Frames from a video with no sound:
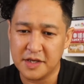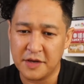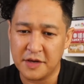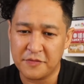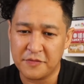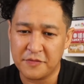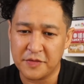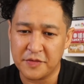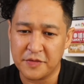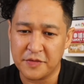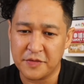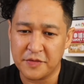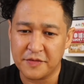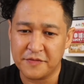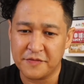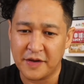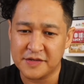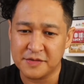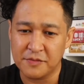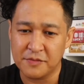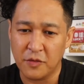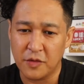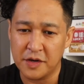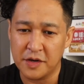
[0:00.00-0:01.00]
see if we can find
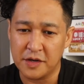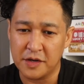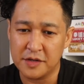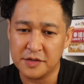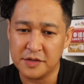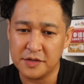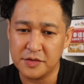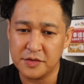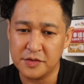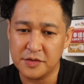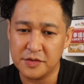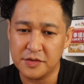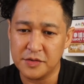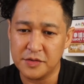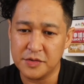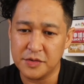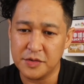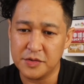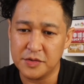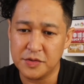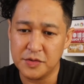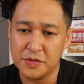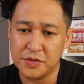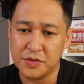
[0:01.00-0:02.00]
some more here.
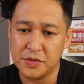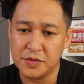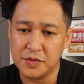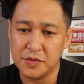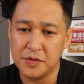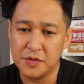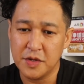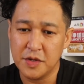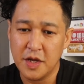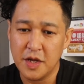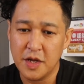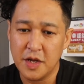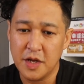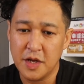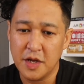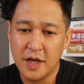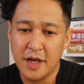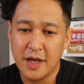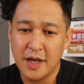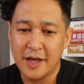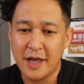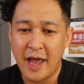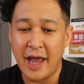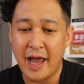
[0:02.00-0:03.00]

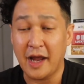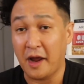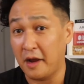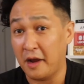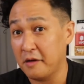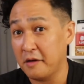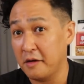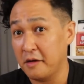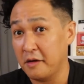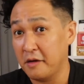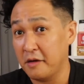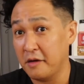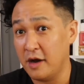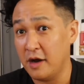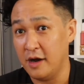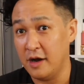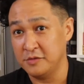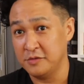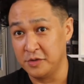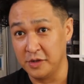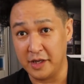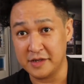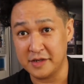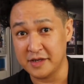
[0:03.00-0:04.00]
Hey,
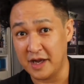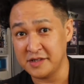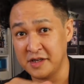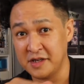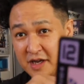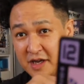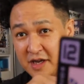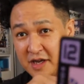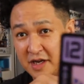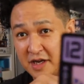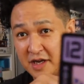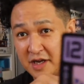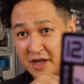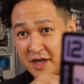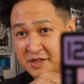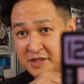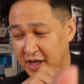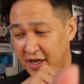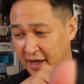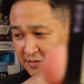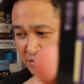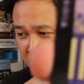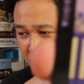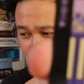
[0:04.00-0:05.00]
you like Sashi and Sashi
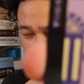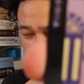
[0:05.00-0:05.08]
games? Do you